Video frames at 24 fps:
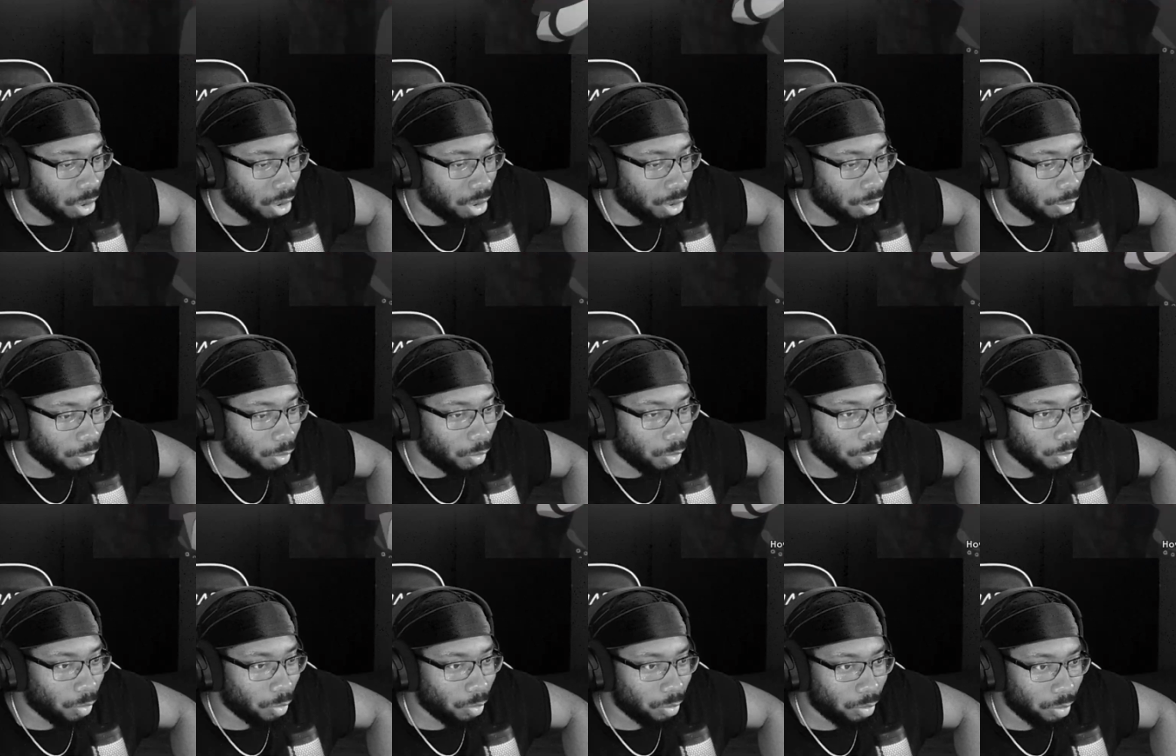
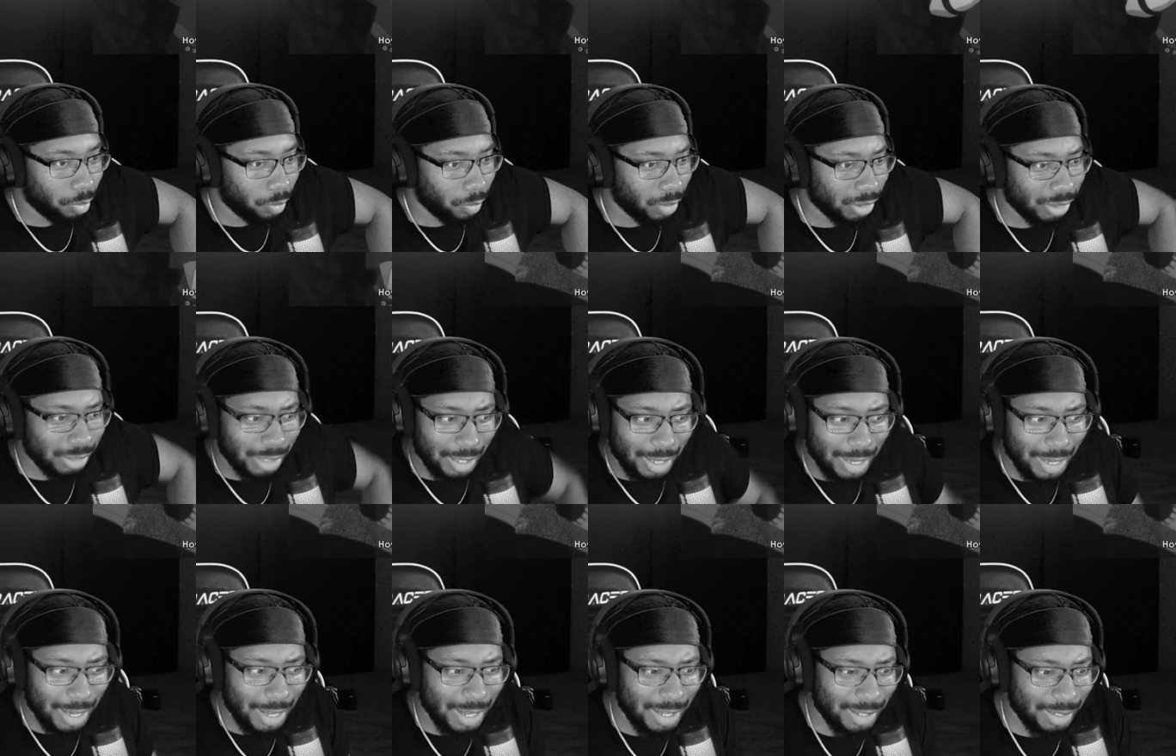Oh, what the
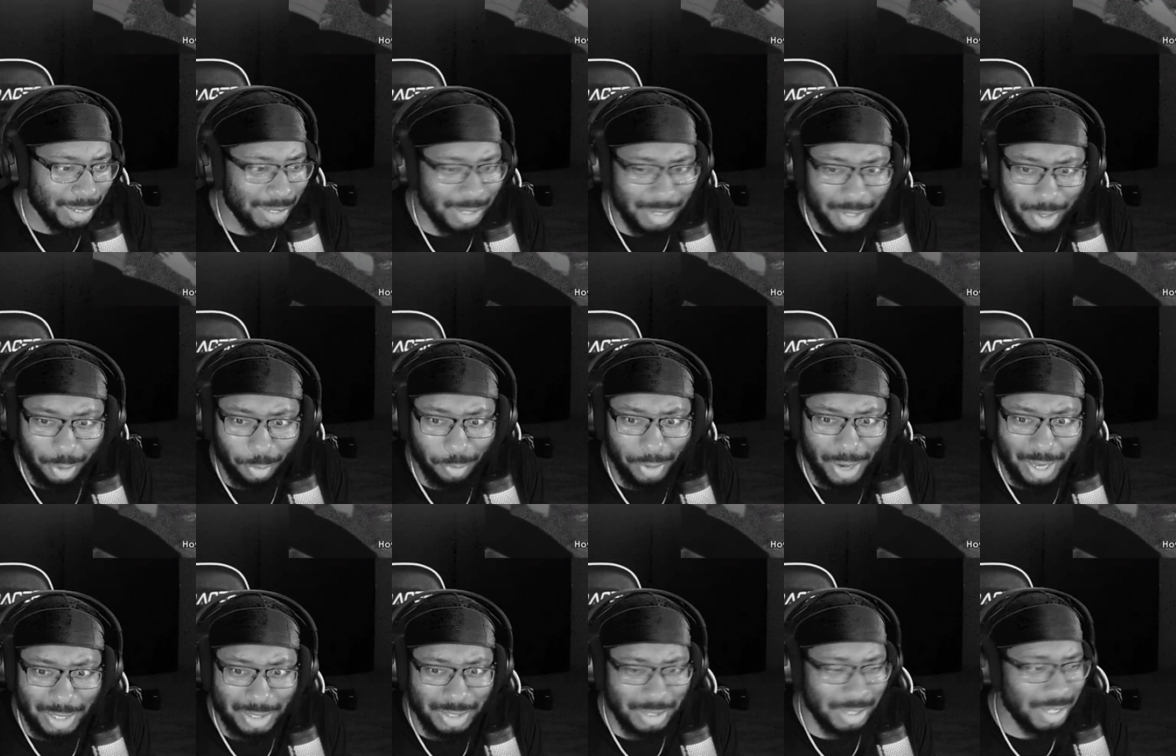heck? He
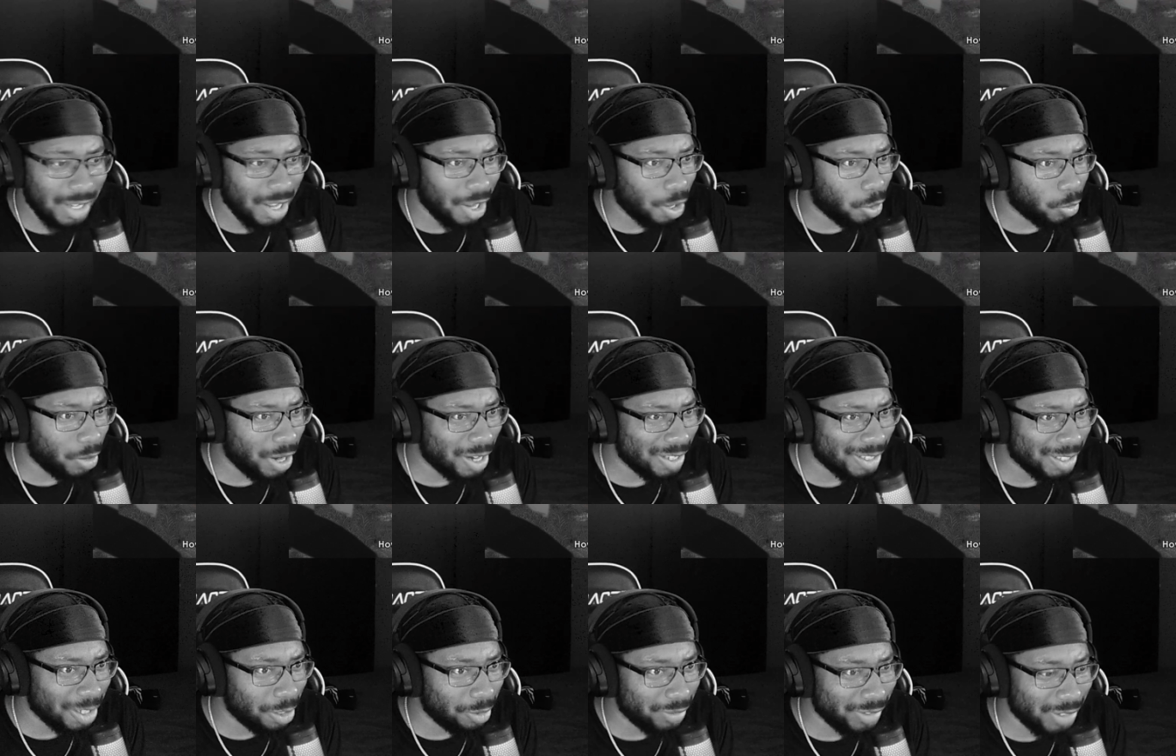crashed. He a
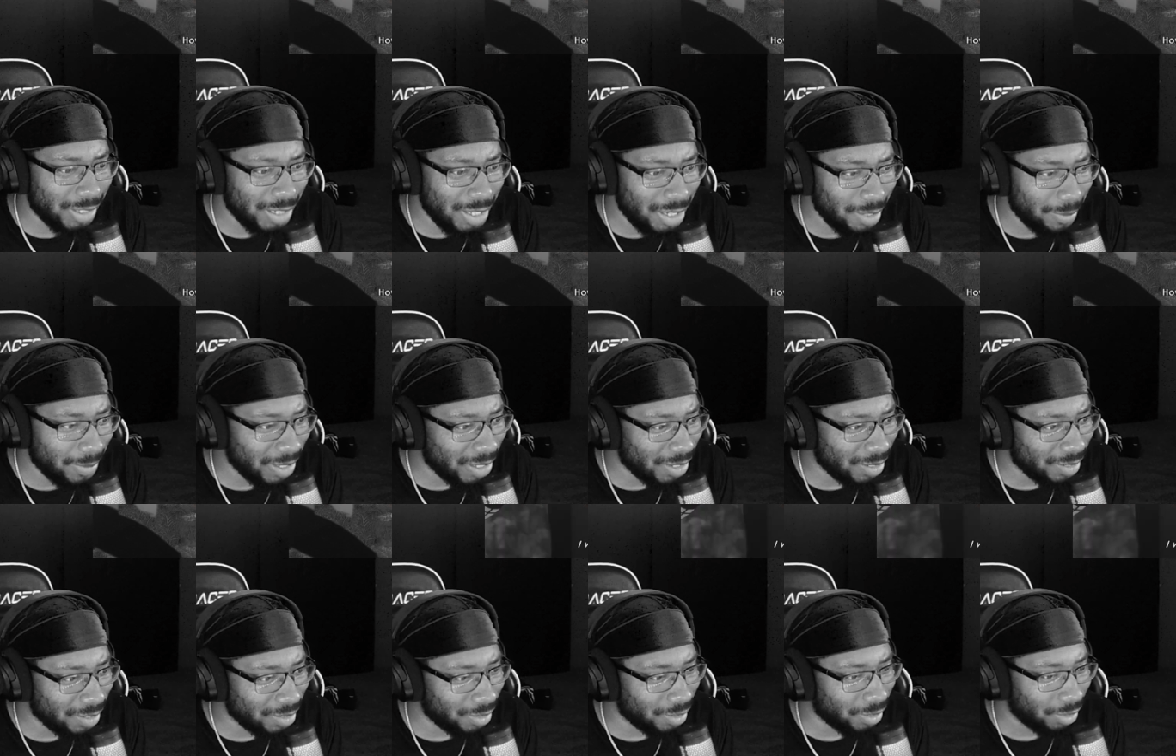crash out
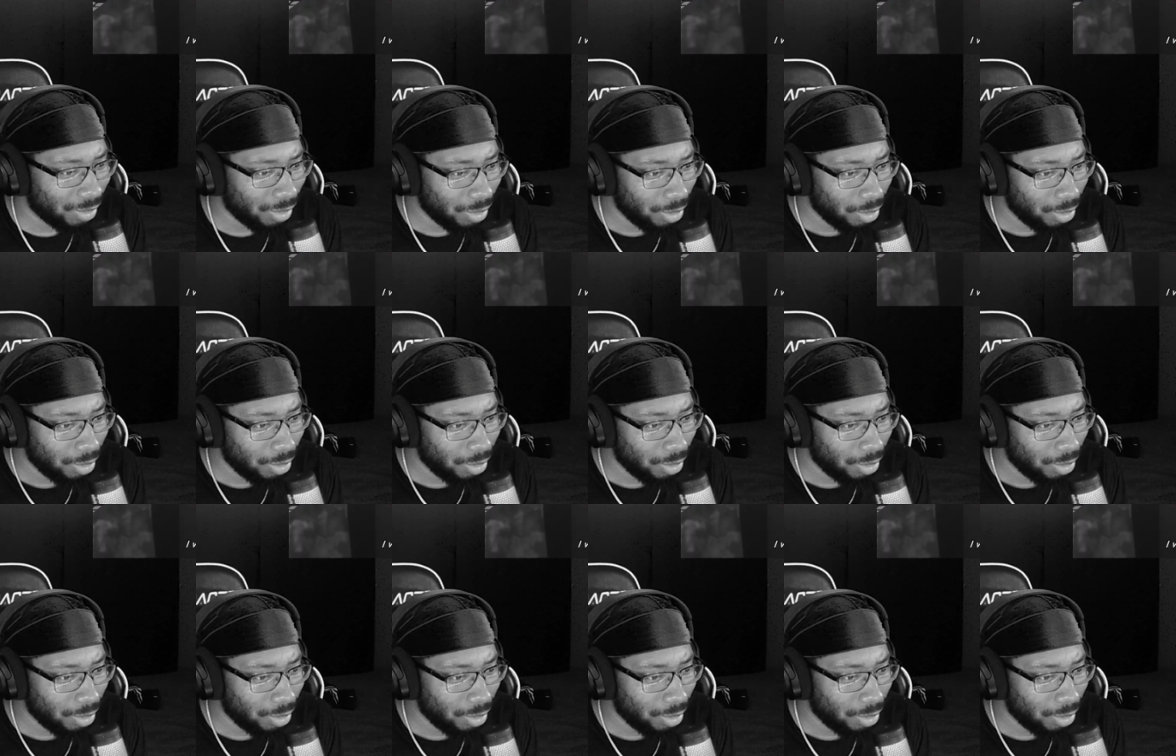demon.